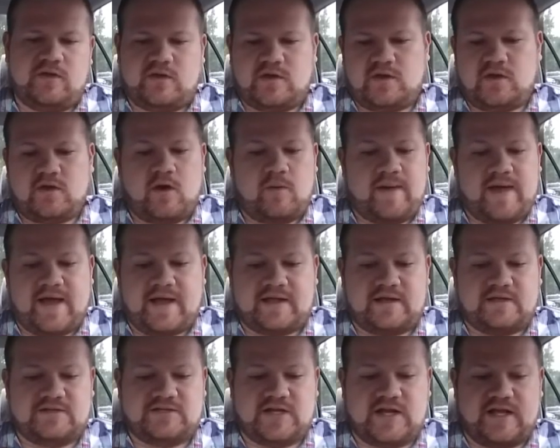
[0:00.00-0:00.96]
you can go
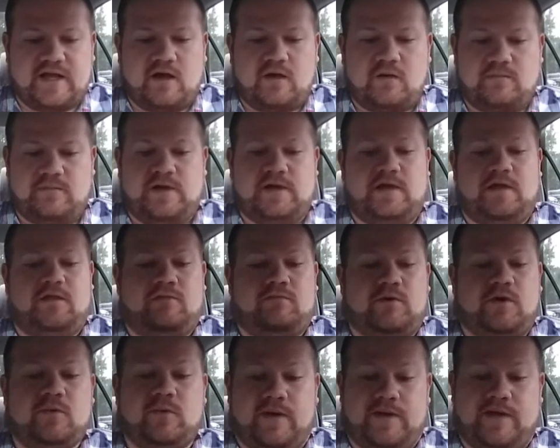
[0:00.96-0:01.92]
back and check out my
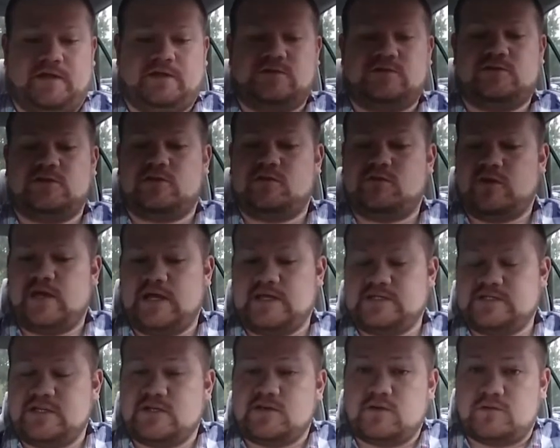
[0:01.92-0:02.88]
three ways to
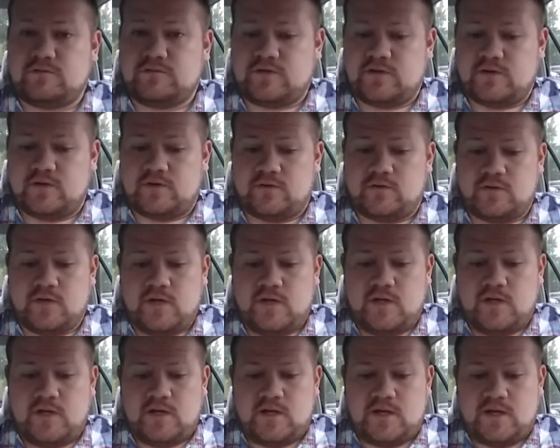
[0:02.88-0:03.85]
create signal flow
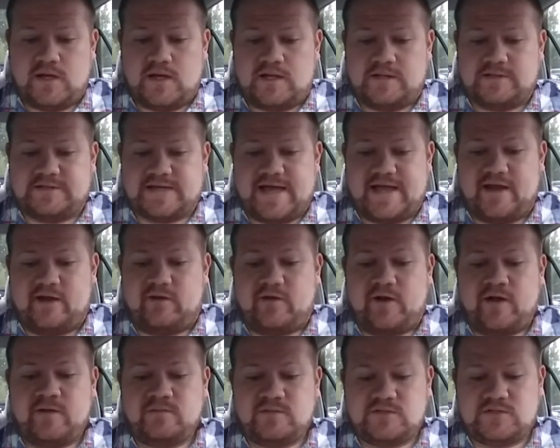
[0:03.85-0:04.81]
uh,
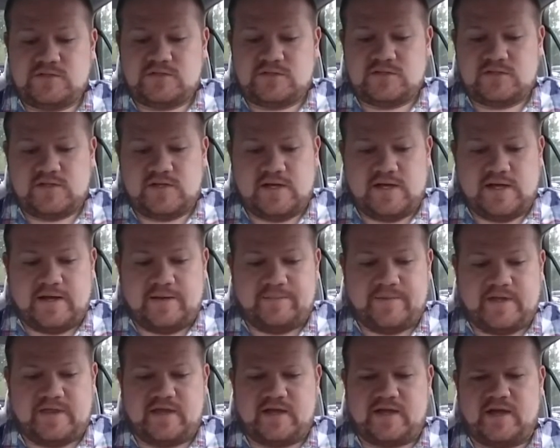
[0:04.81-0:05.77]
diagrams.
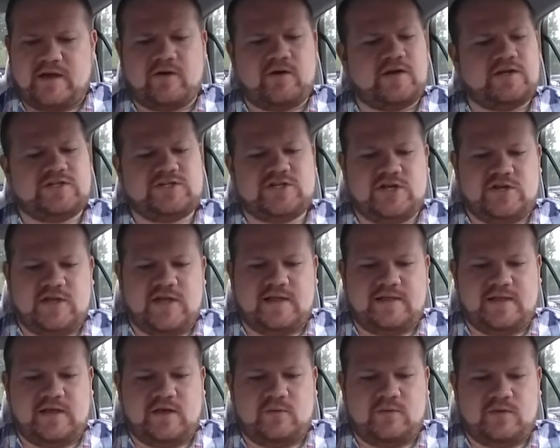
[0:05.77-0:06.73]
Um, I think I already shared
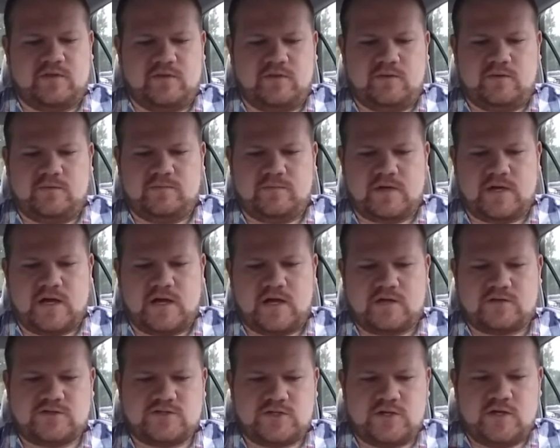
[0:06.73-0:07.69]
that link with you,
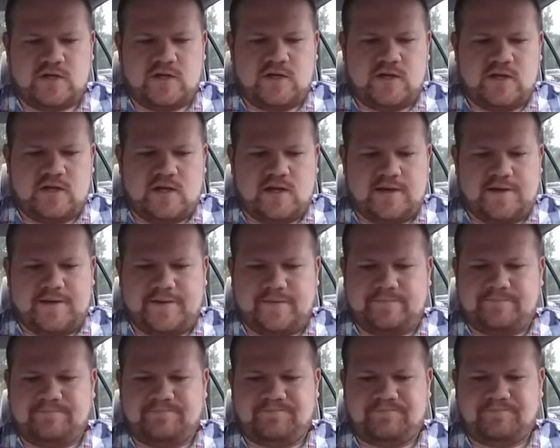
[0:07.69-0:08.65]
Kaj.
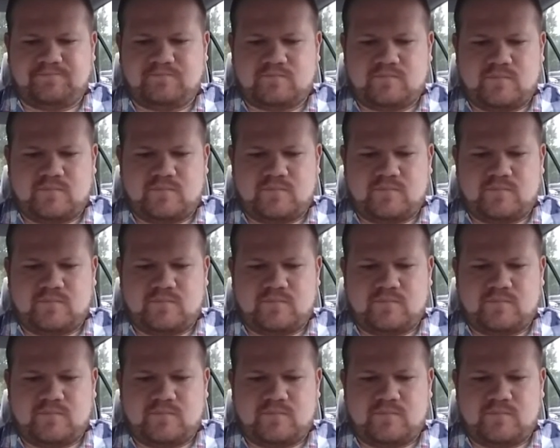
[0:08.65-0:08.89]
Um,